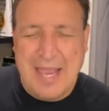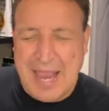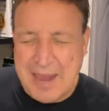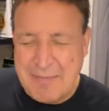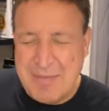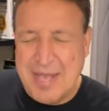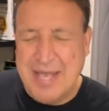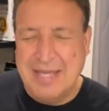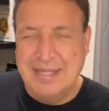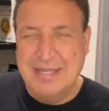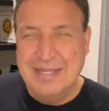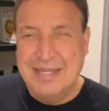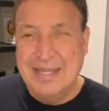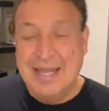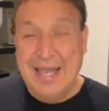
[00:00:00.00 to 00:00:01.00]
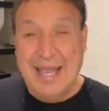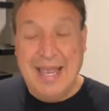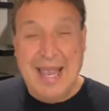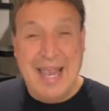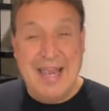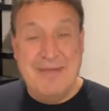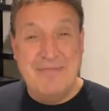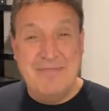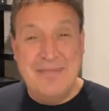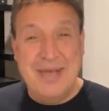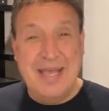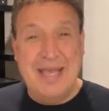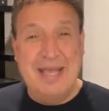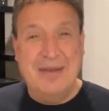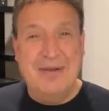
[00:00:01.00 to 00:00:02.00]
Amen.
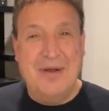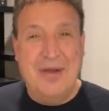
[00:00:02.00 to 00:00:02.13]
Amen.